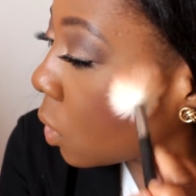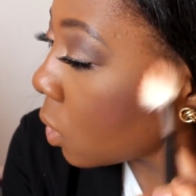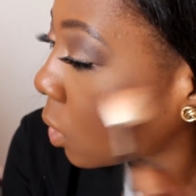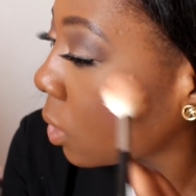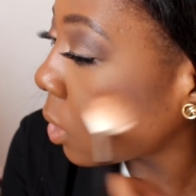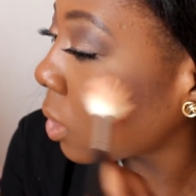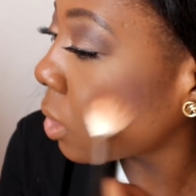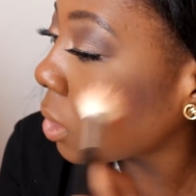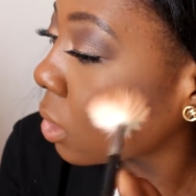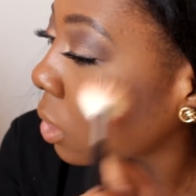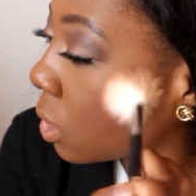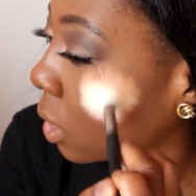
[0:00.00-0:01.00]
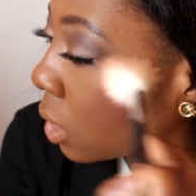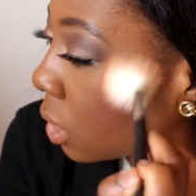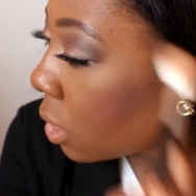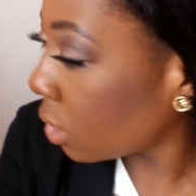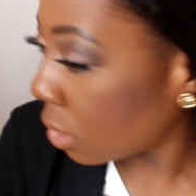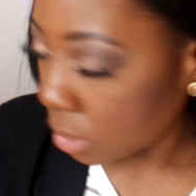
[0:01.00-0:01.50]

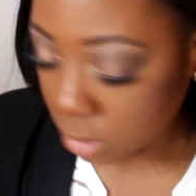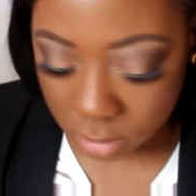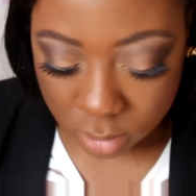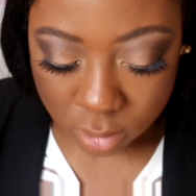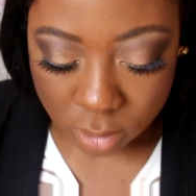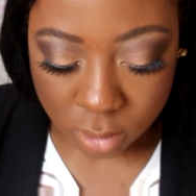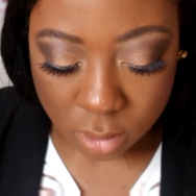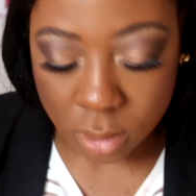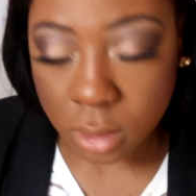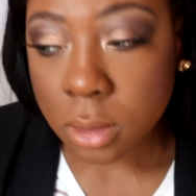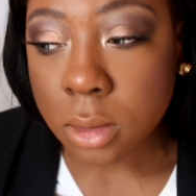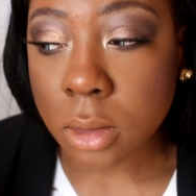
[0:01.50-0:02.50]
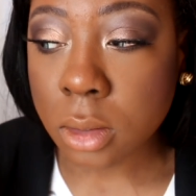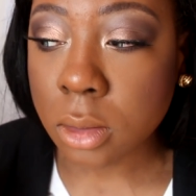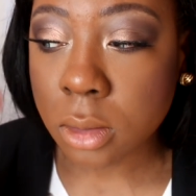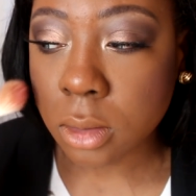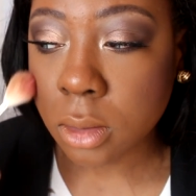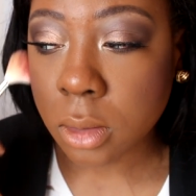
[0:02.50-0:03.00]

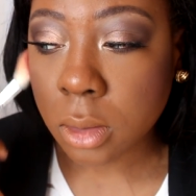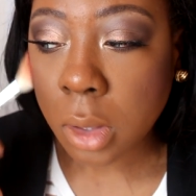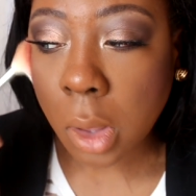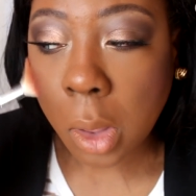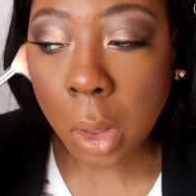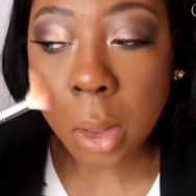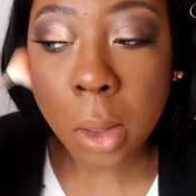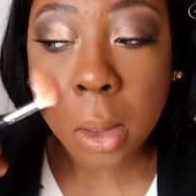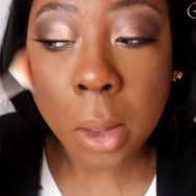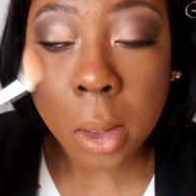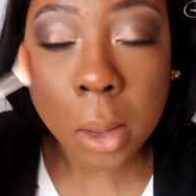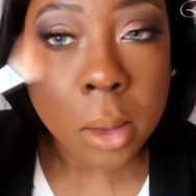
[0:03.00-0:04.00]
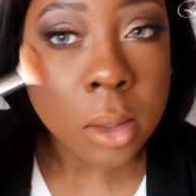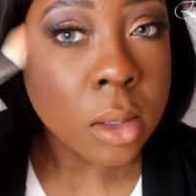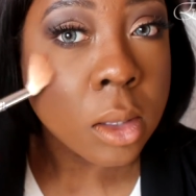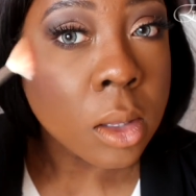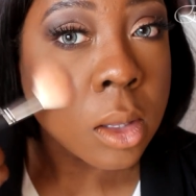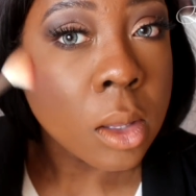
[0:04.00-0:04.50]

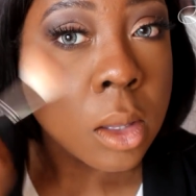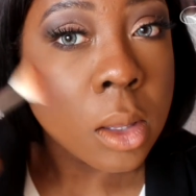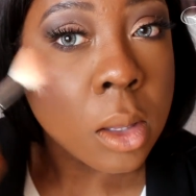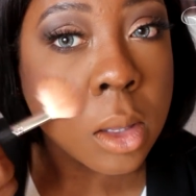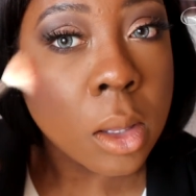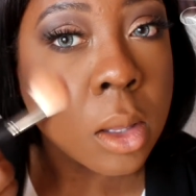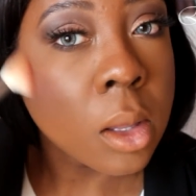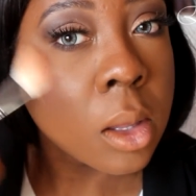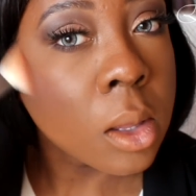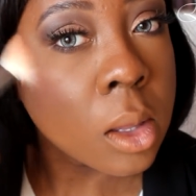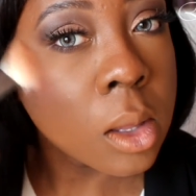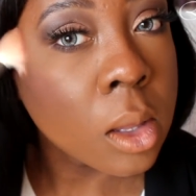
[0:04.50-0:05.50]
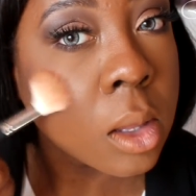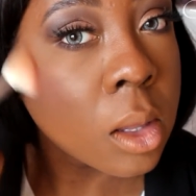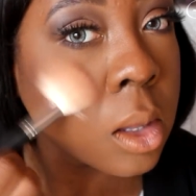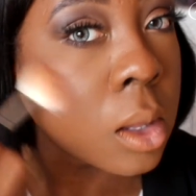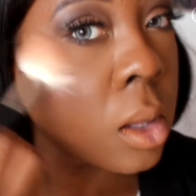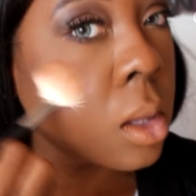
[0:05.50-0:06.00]

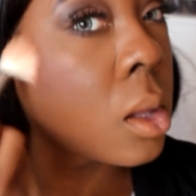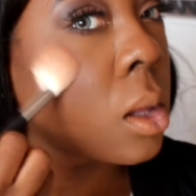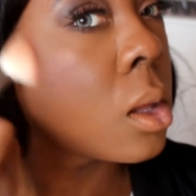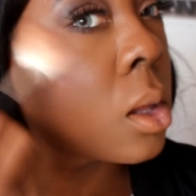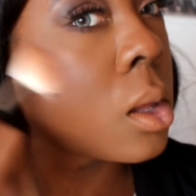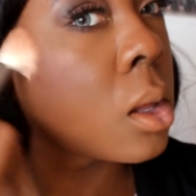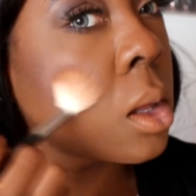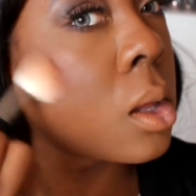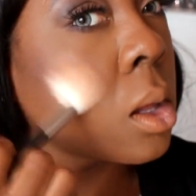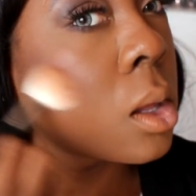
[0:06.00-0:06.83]
(no one is talking)